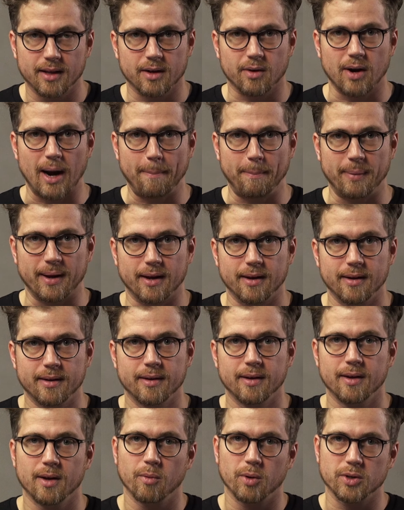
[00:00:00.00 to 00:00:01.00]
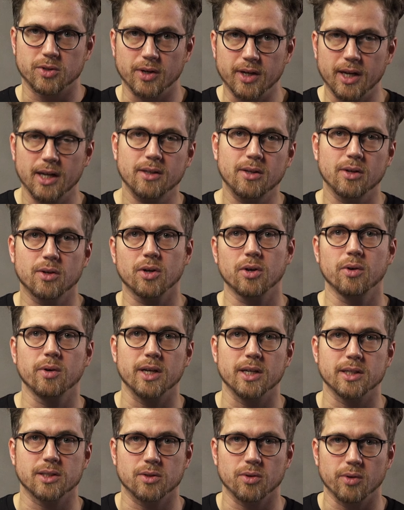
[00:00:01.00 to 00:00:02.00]
Crappy. What you need to do
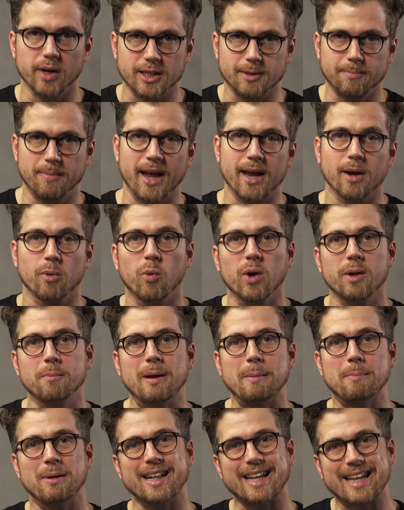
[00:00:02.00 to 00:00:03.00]
is to explain what people